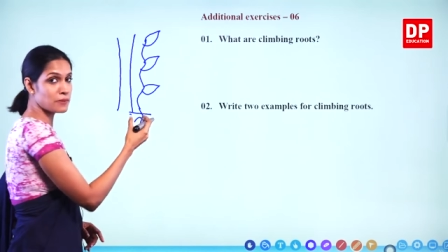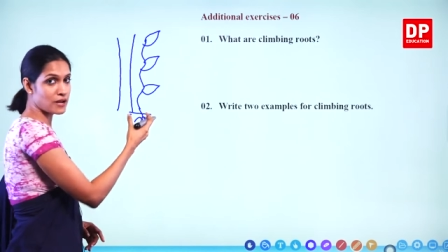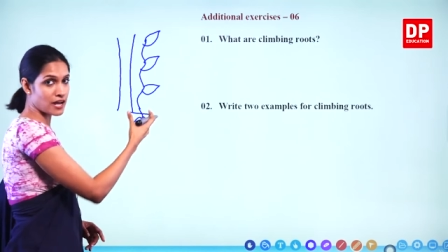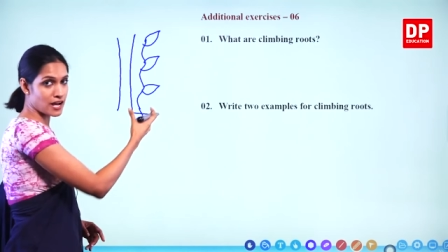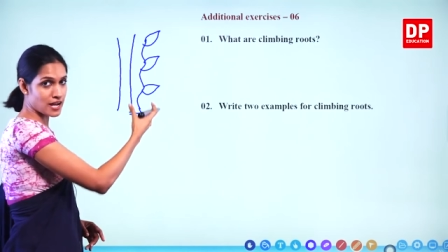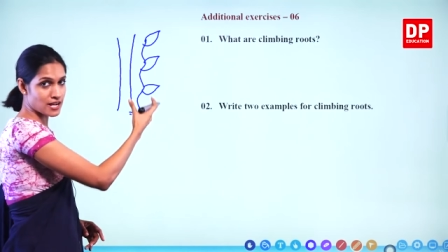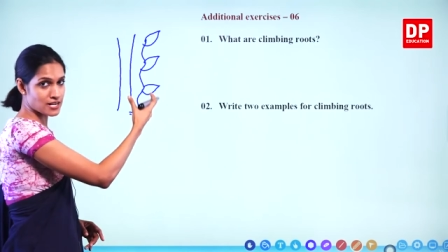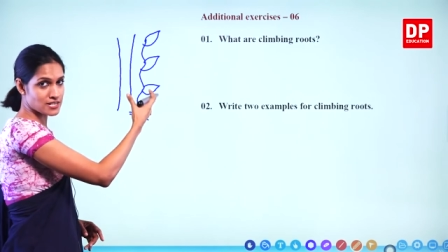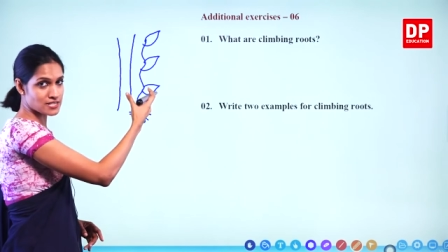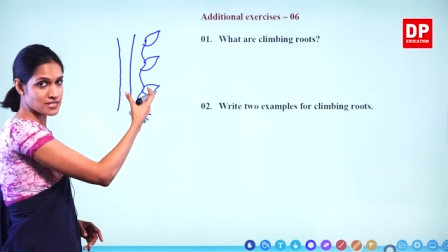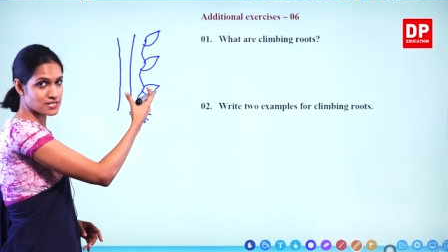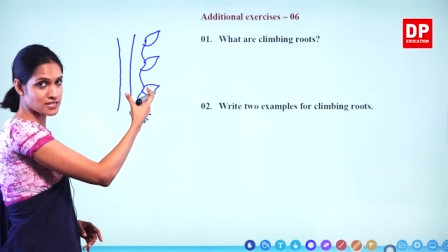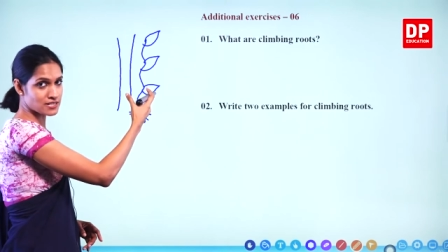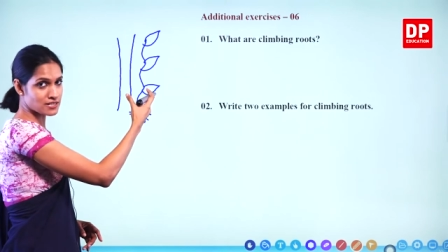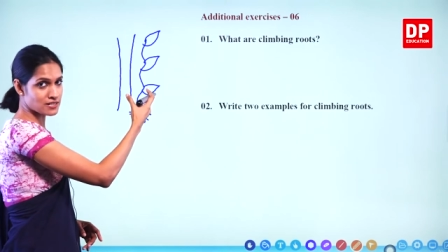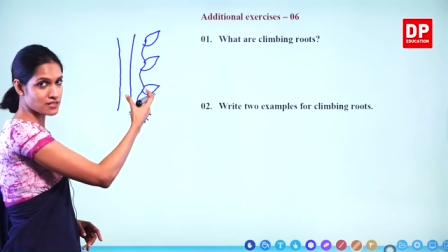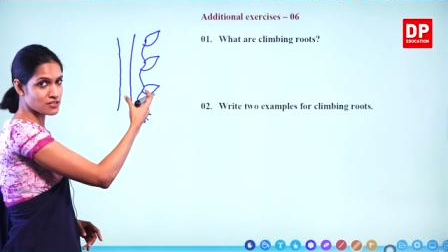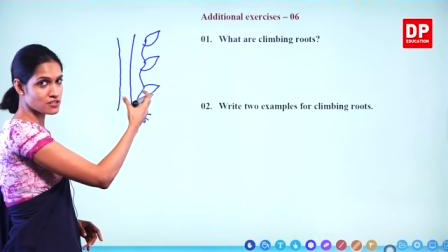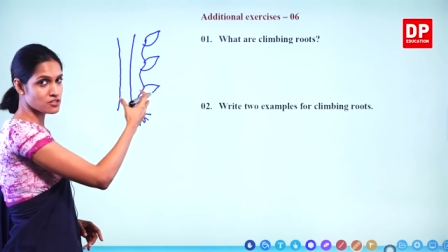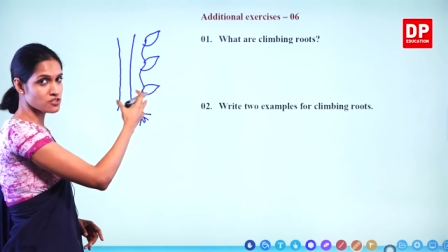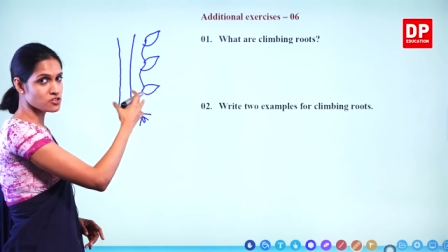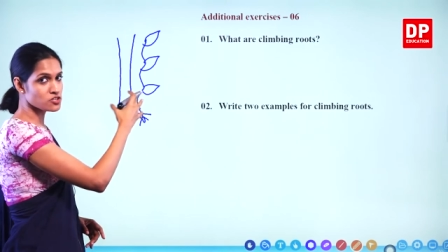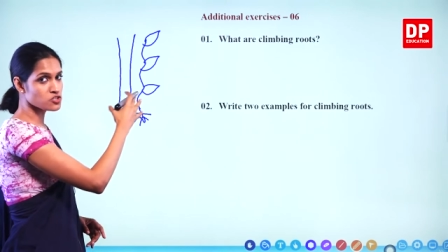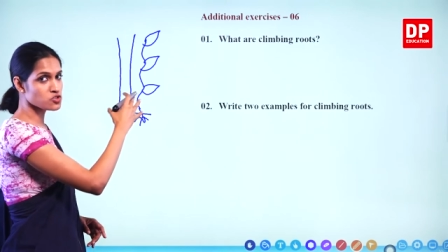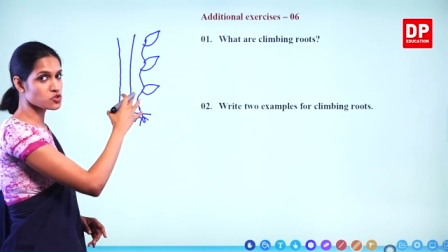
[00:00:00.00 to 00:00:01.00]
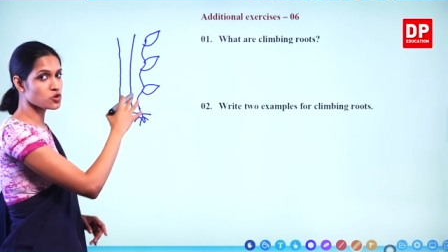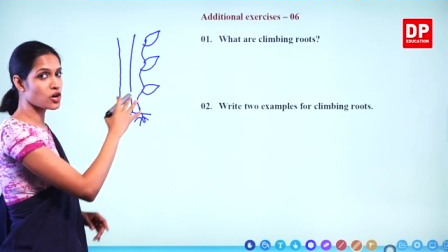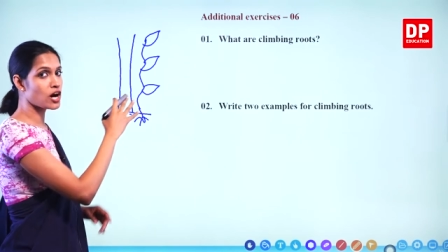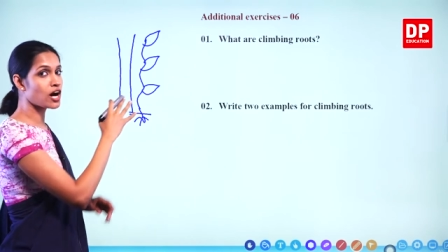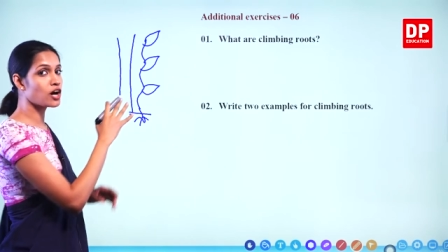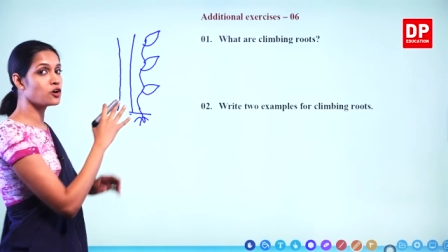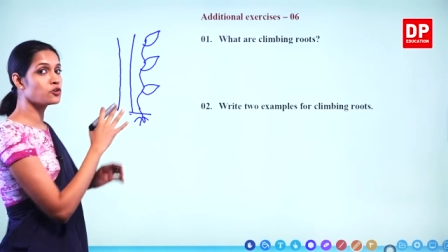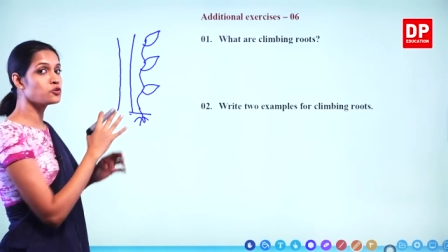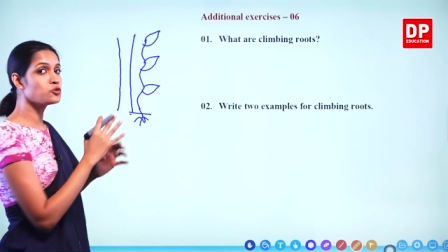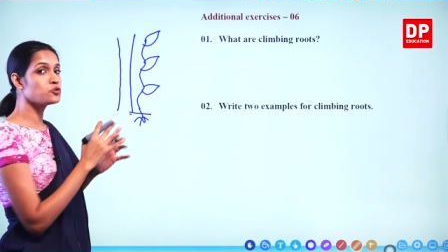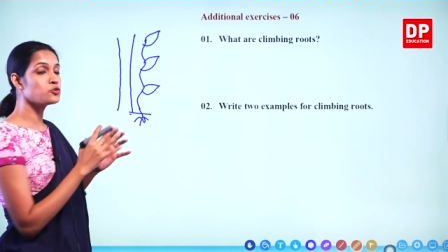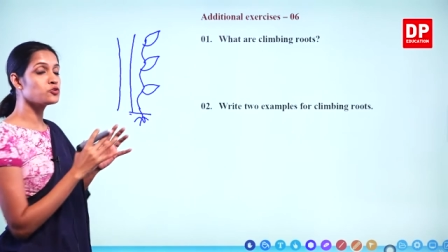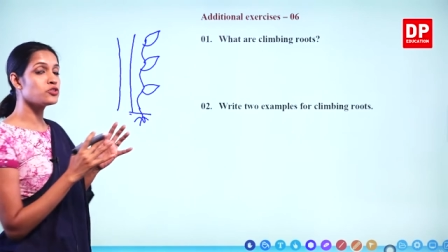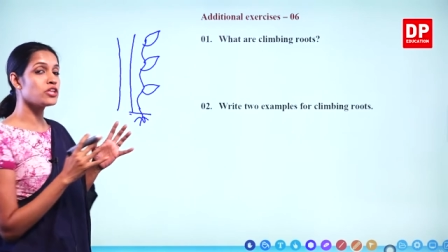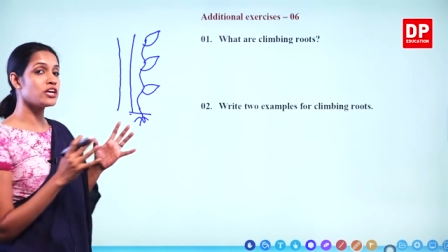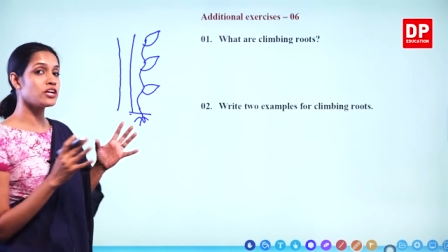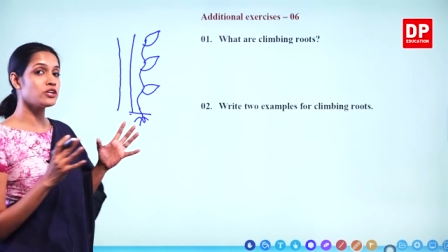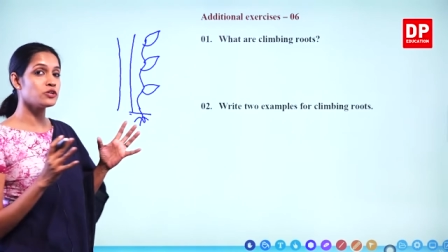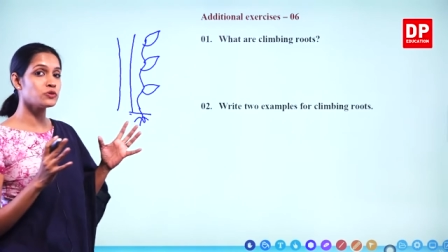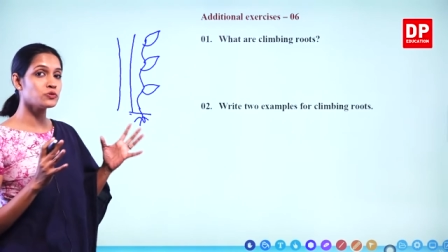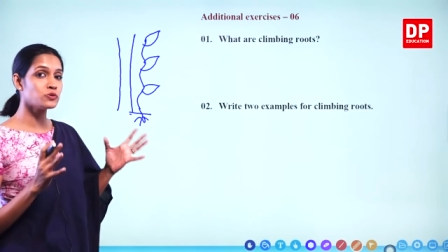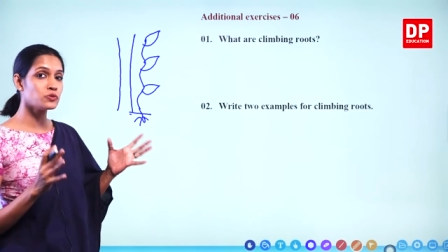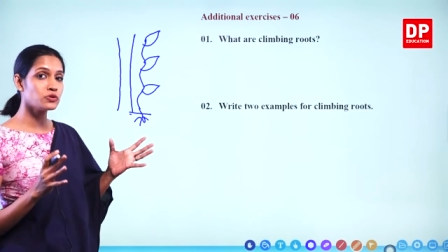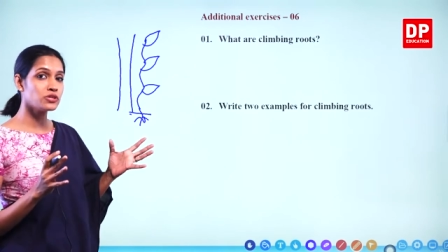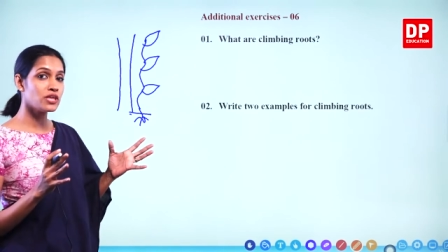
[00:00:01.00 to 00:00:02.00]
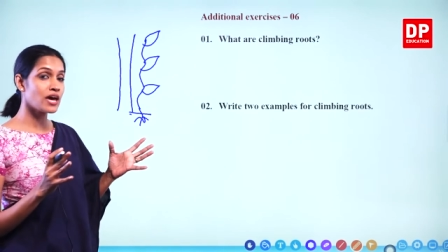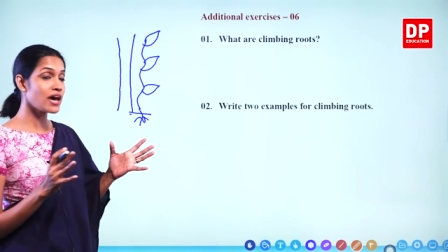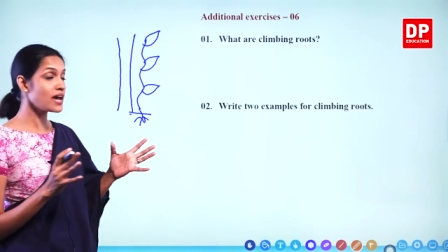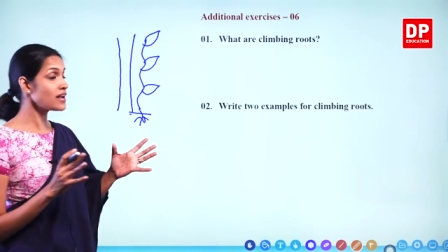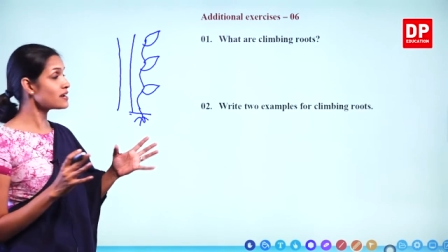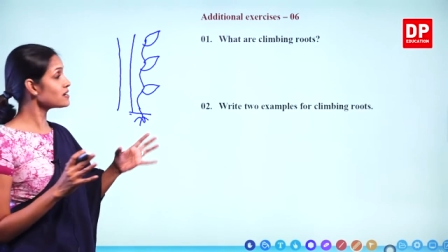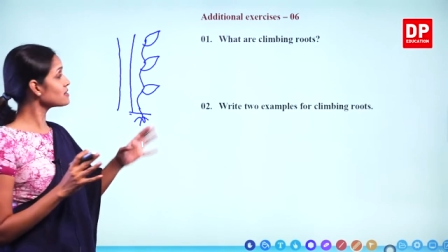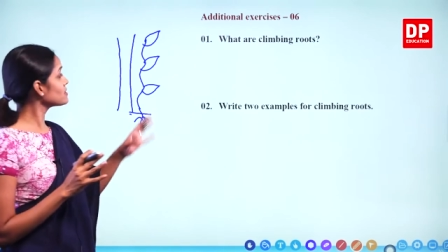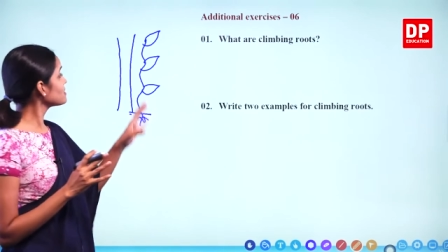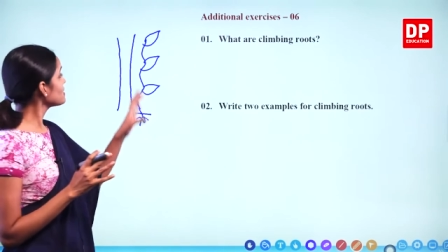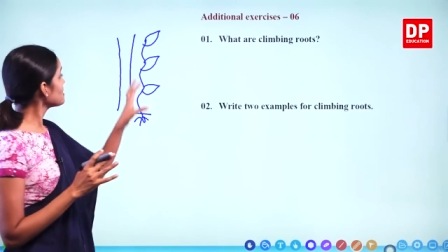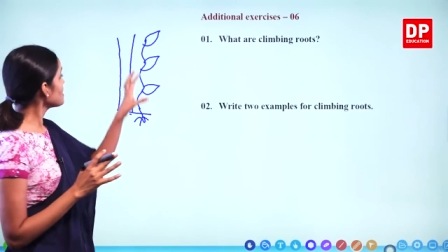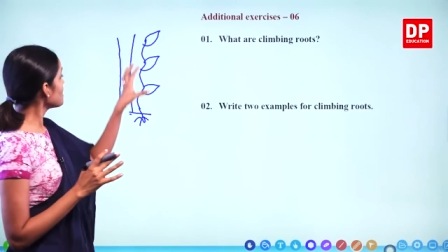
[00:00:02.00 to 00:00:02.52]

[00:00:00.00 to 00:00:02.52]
plant. So how do they do that?